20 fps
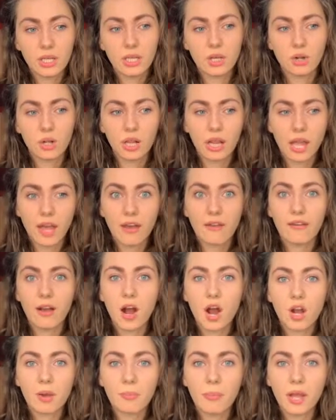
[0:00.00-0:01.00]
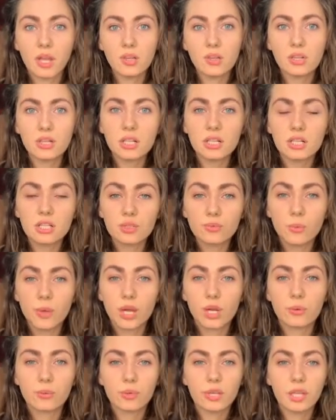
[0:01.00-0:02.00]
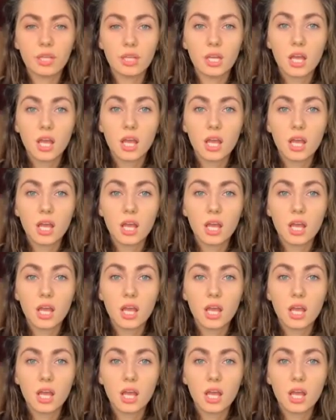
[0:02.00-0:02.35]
all have our manuals where we